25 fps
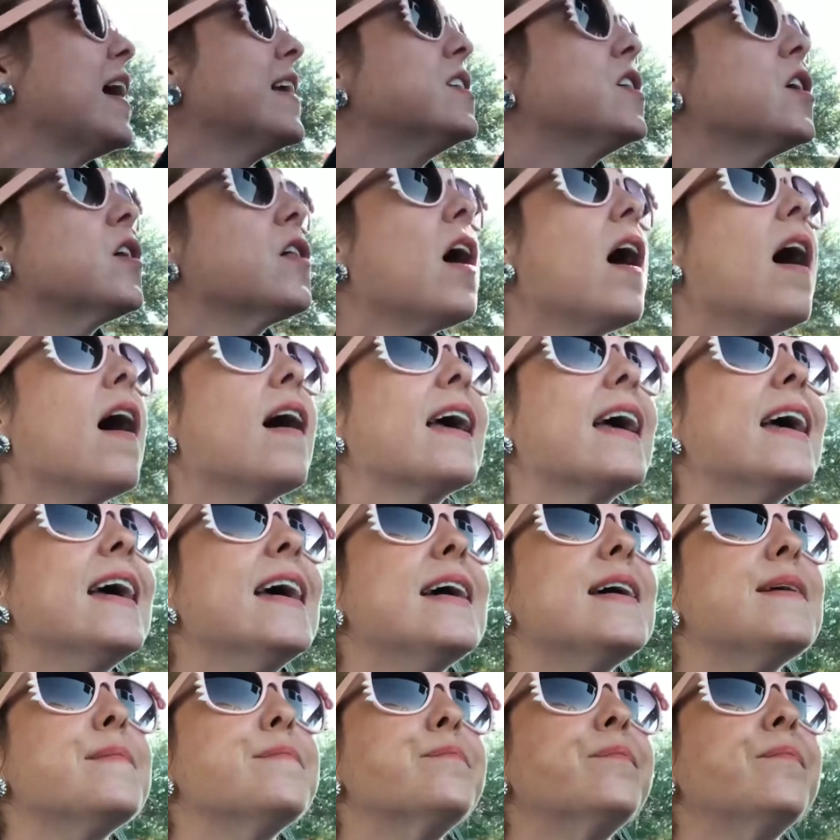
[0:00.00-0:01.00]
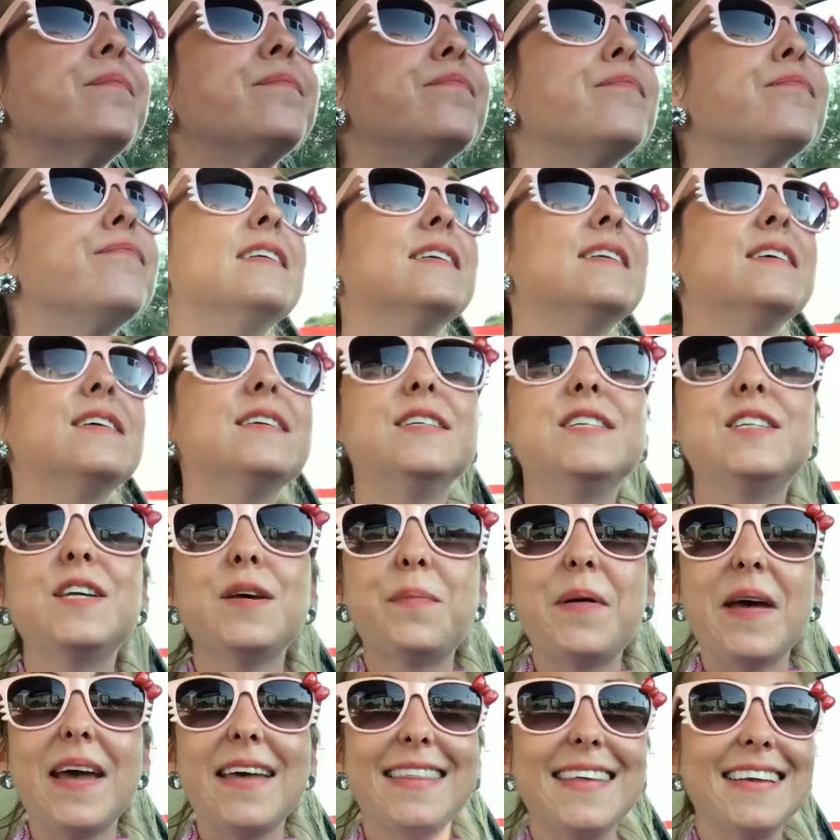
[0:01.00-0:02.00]
to log in to
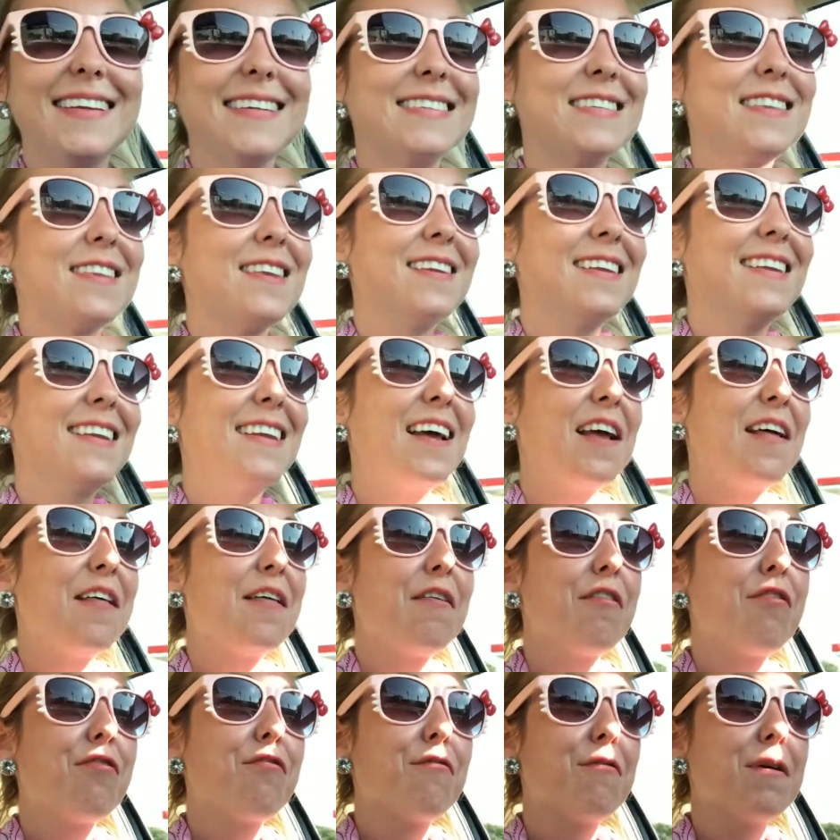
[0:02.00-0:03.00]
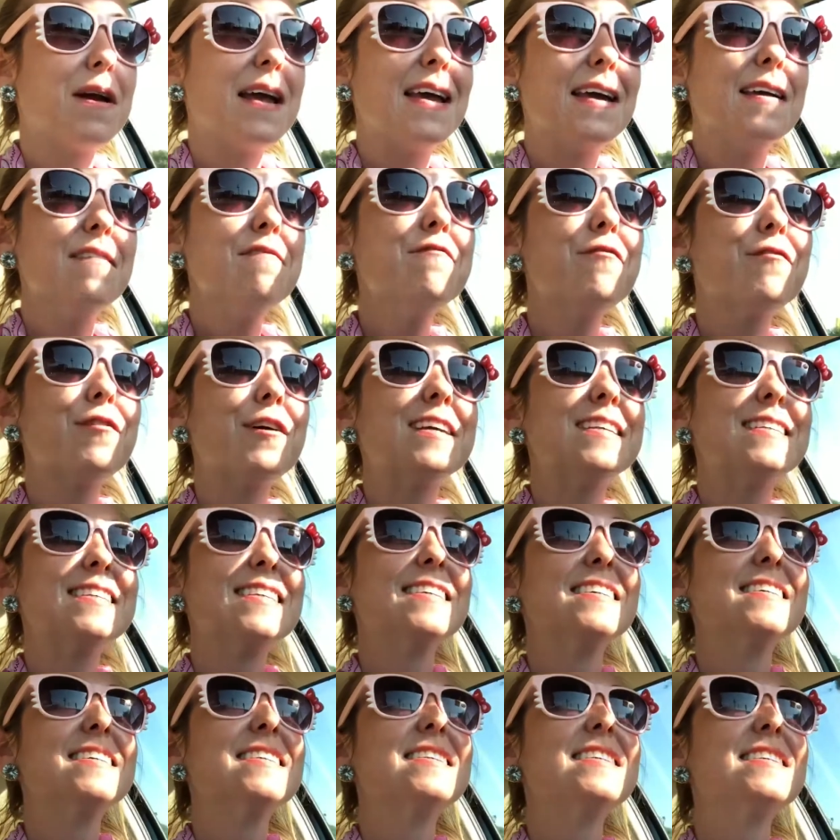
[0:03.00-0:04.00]
pay these 3
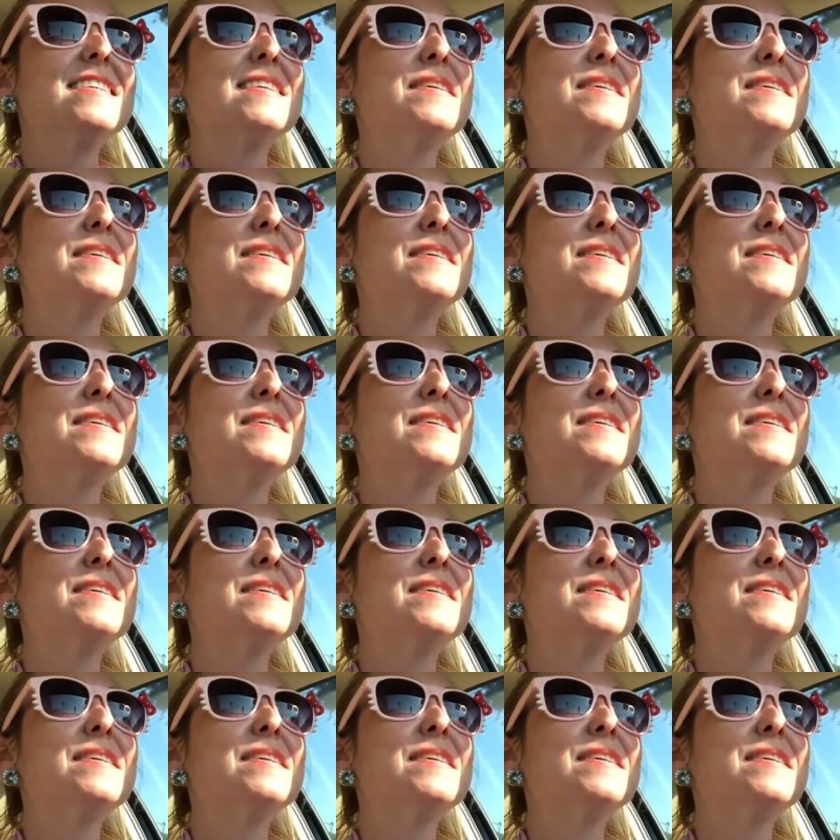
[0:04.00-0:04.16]
invoices,